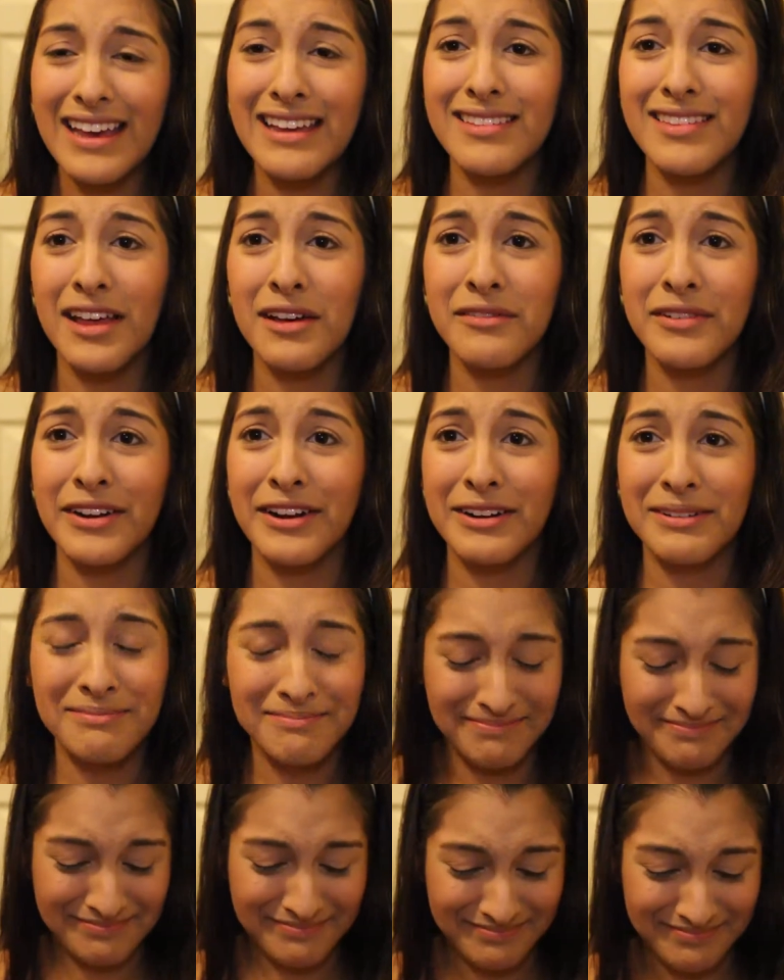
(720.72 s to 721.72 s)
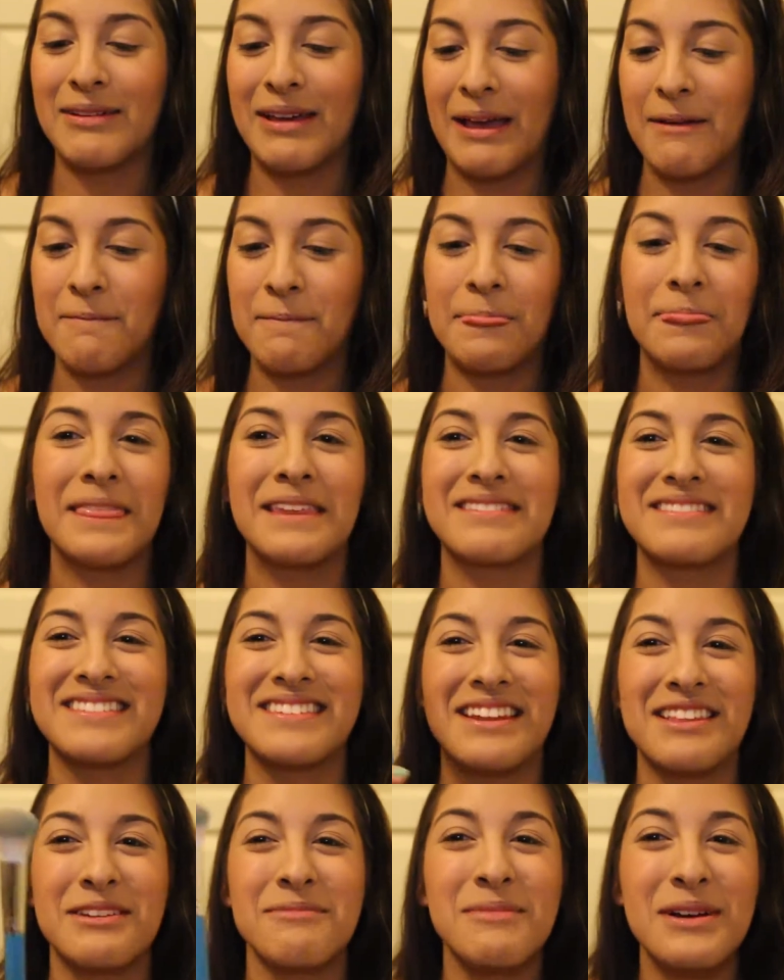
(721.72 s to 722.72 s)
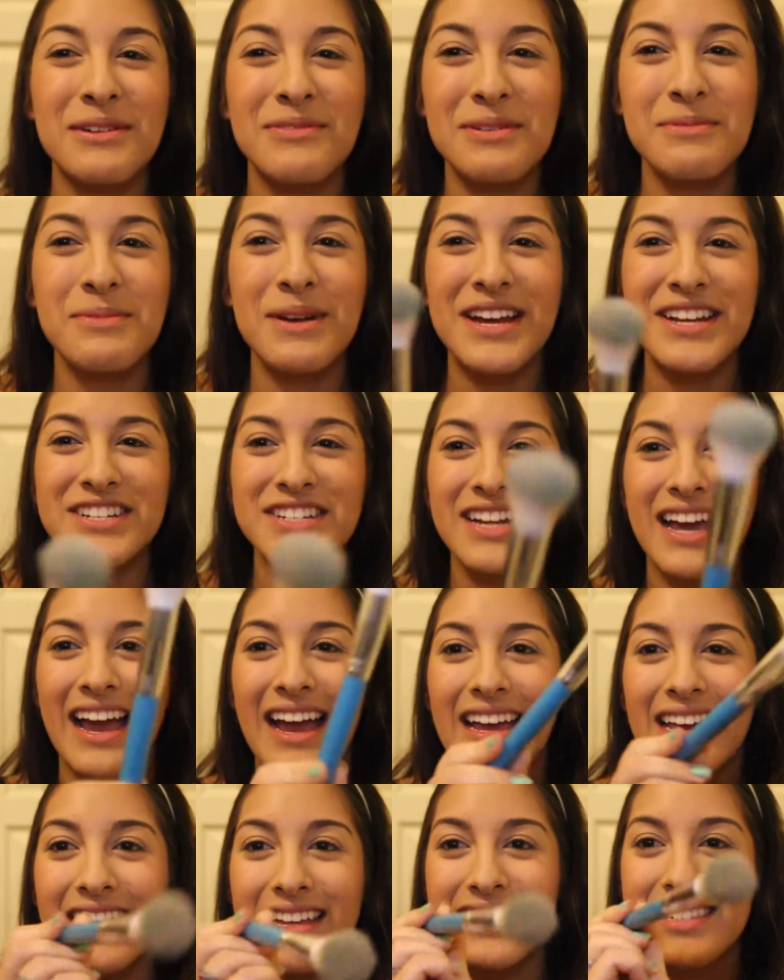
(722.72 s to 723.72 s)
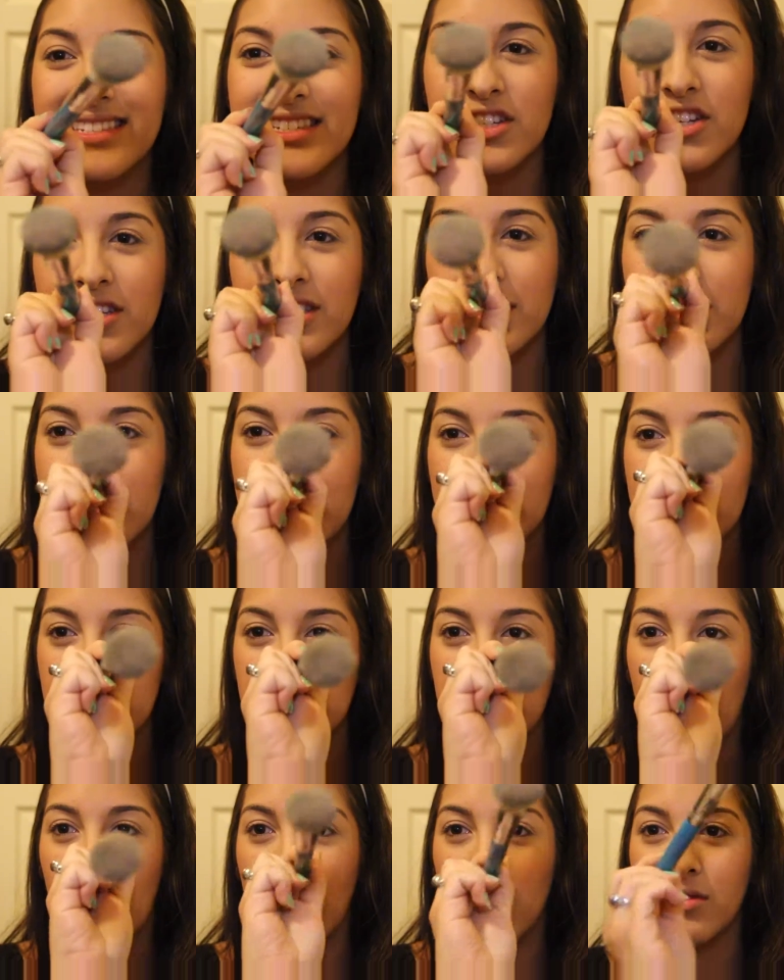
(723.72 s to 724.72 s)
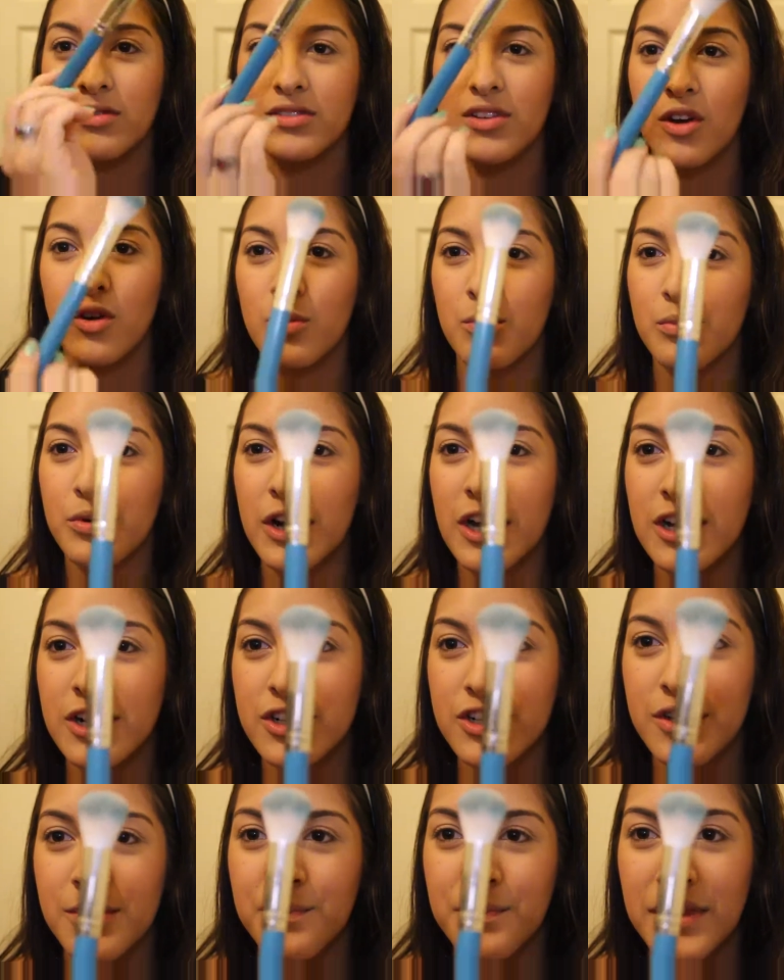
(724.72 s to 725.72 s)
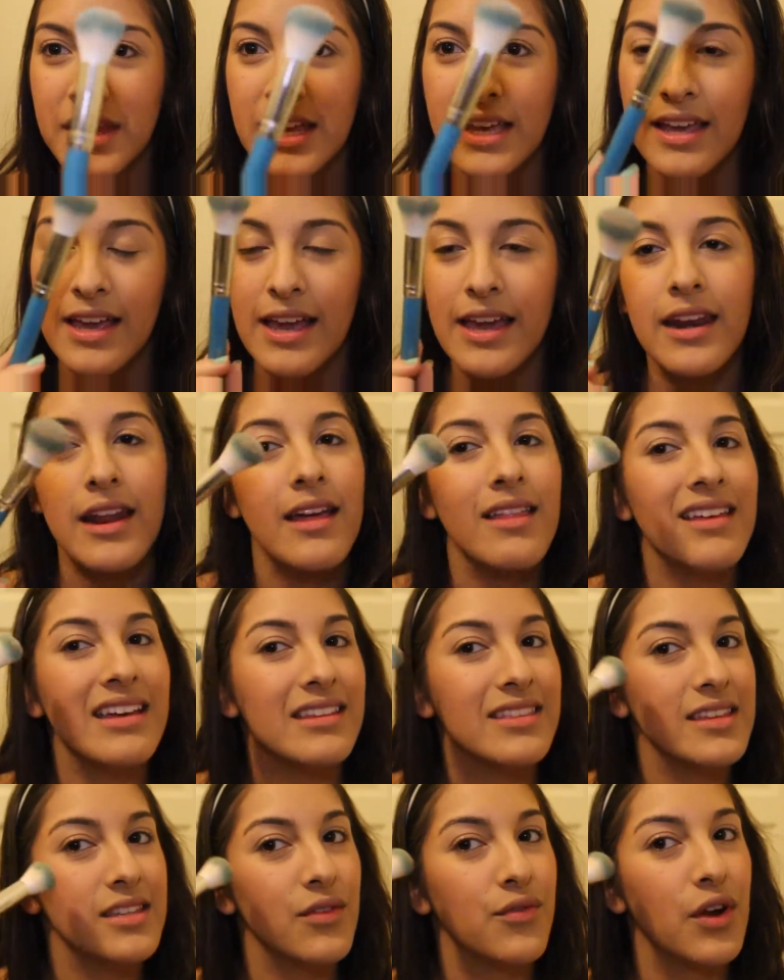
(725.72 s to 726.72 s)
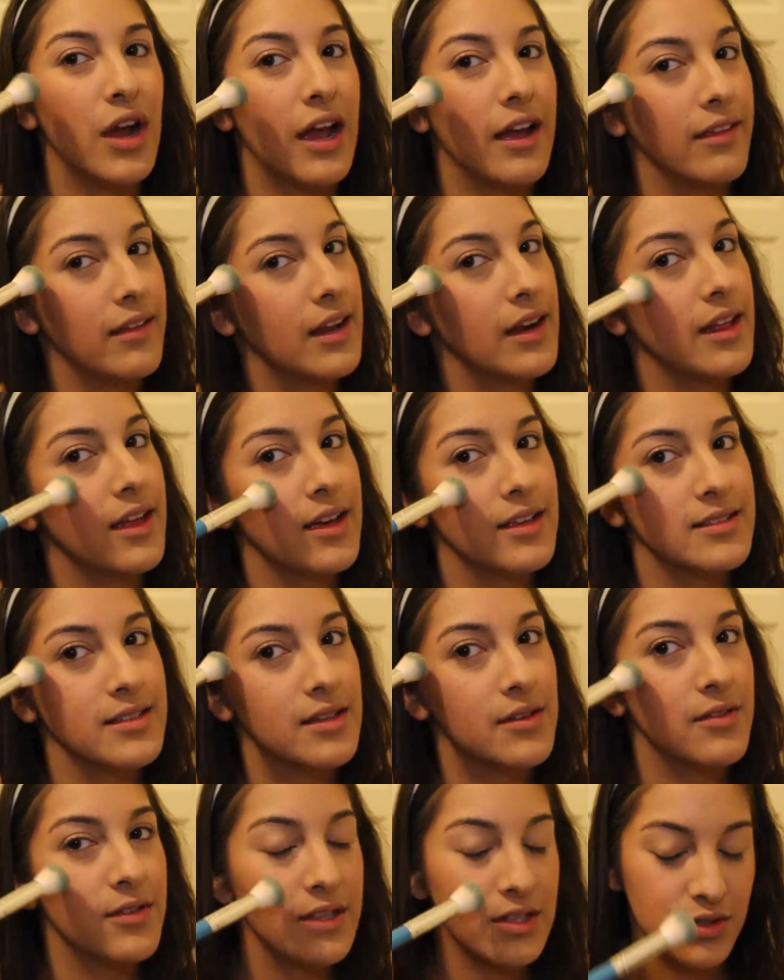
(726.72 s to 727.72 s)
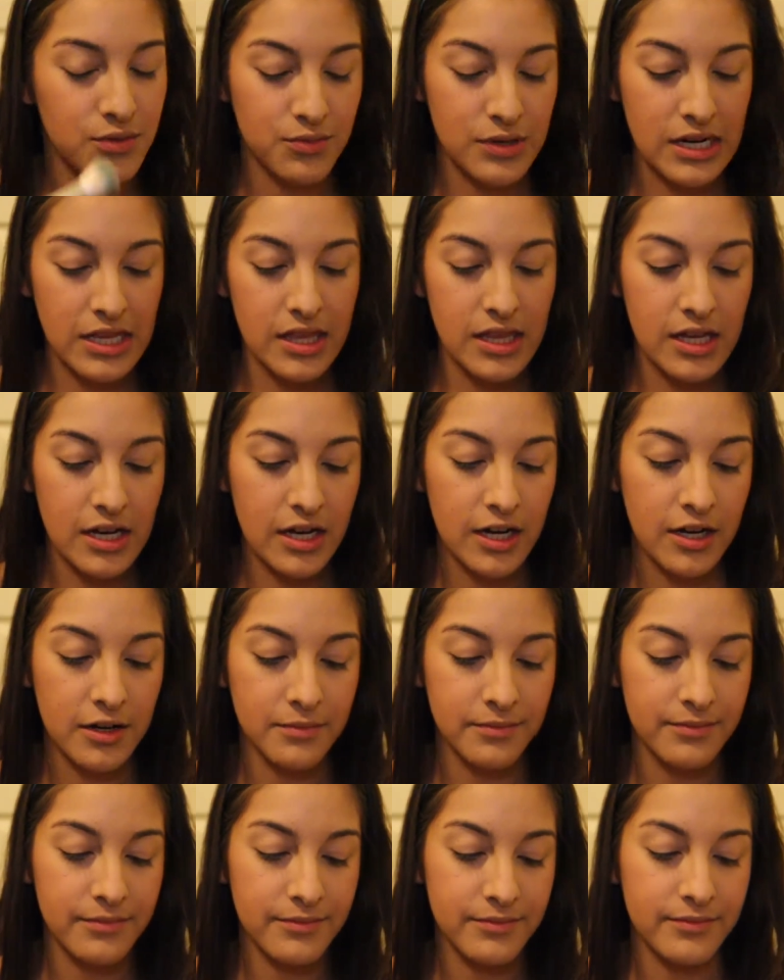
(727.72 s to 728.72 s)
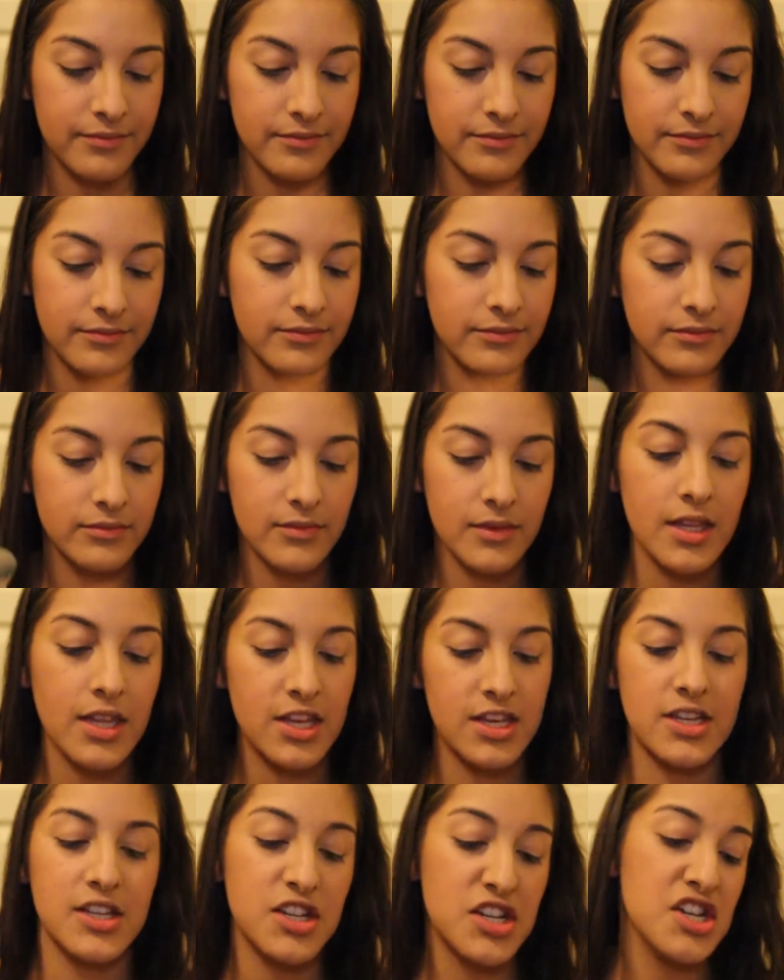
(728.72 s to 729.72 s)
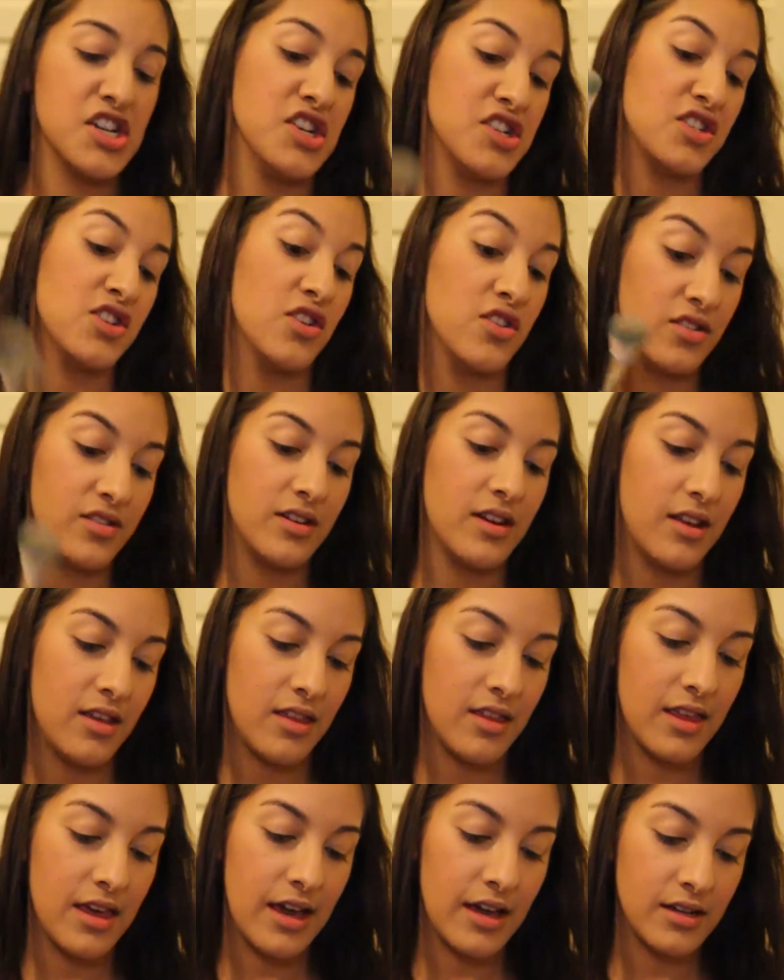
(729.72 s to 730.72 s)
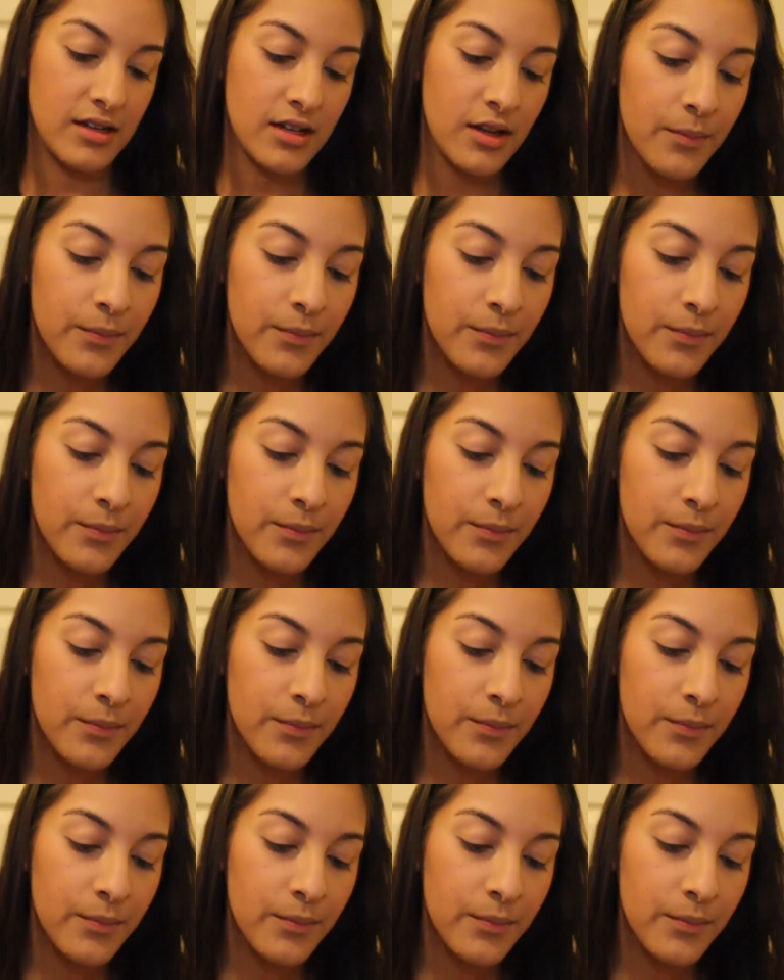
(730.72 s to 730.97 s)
I love her. Okay, this is another Morphe brush. It's just a small dome brush, and I like this for highlighting because it fits right there on that.